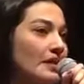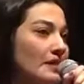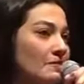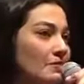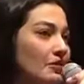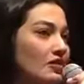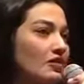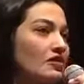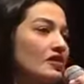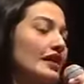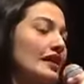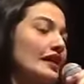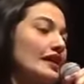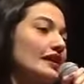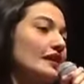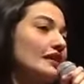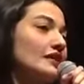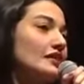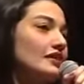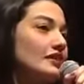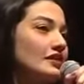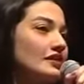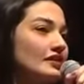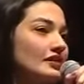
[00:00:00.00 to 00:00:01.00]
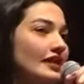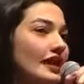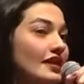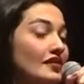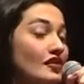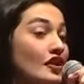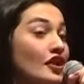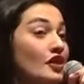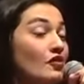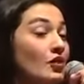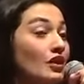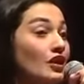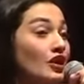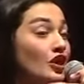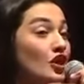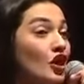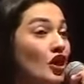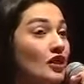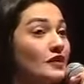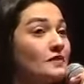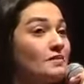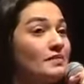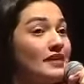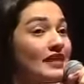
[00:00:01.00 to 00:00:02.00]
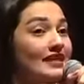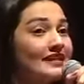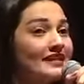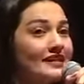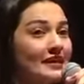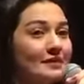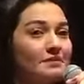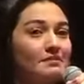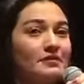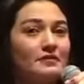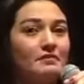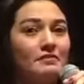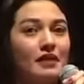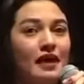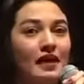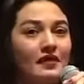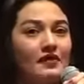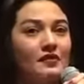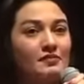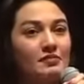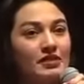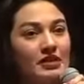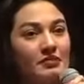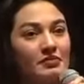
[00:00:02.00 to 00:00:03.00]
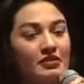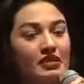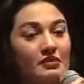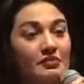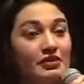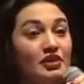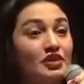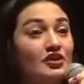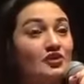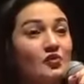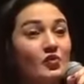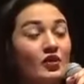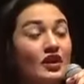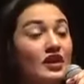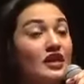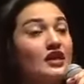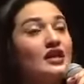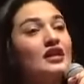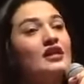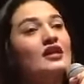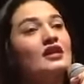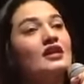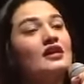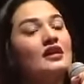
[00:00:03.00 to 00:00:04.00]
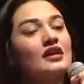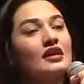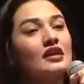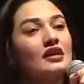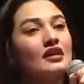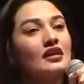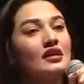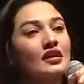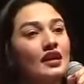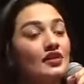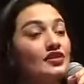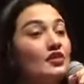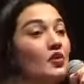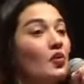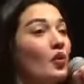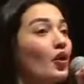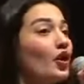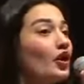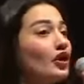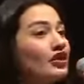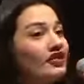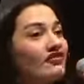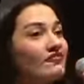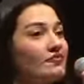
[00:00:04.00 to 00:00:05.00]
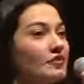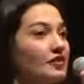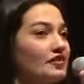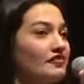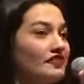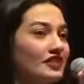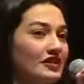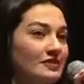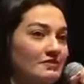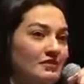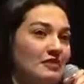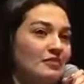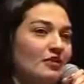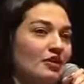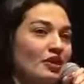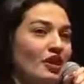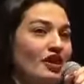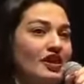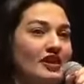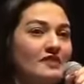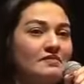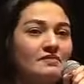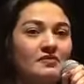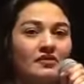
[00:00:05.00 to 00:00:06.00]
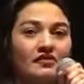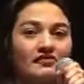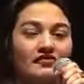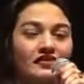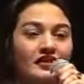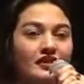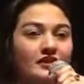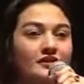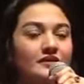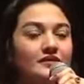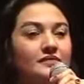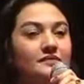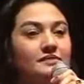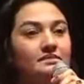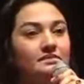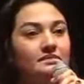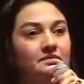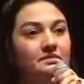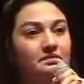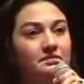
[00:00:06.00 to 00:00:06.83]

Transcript: People think that they will not be accepted by the people because we, in the world of perfect people, are imperfects.